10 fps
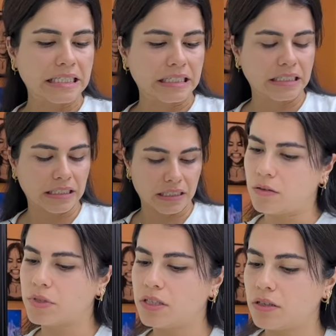Ugh.
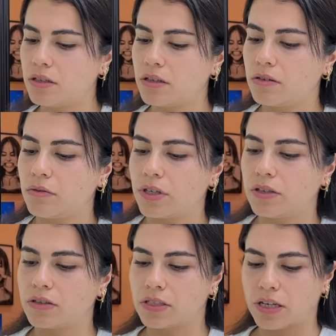Let me see what
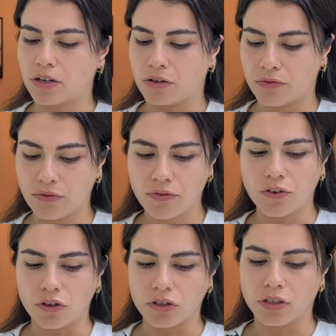it looks like on a
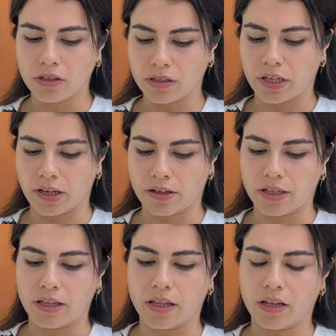full
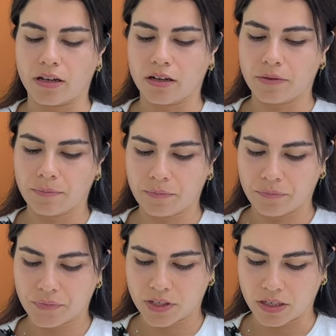nail, and then
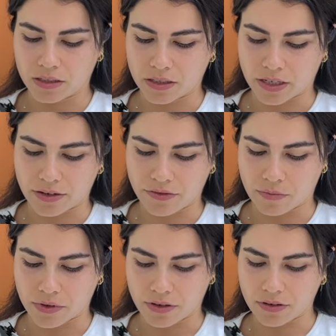I'll decide
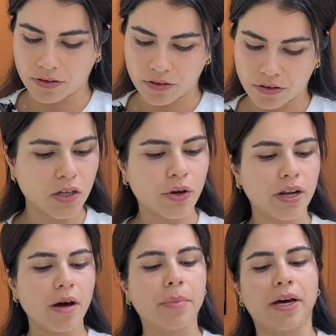from there.
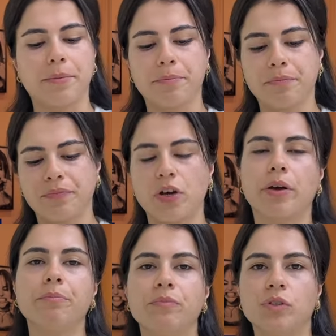Okay, not bad.
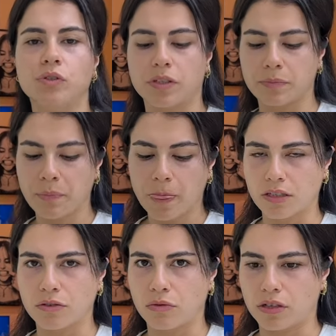Okay, we'll do this.
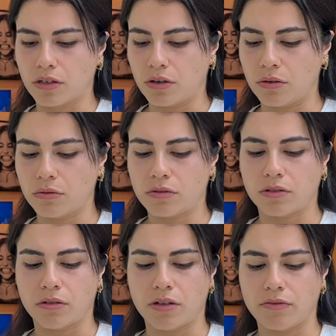This is one coat,
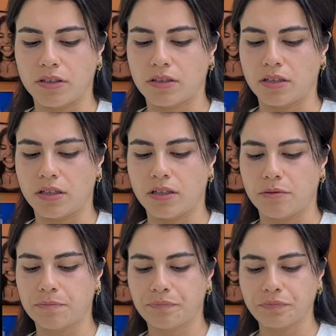so
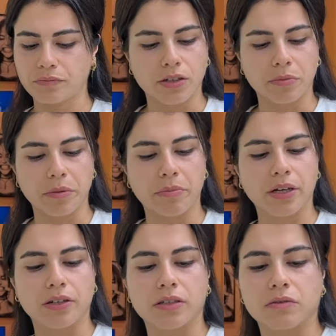obviously it'll be
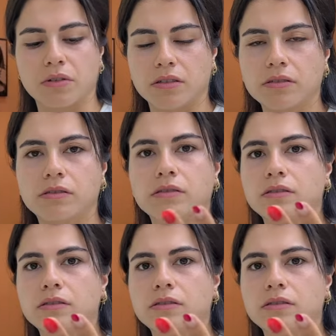better as well.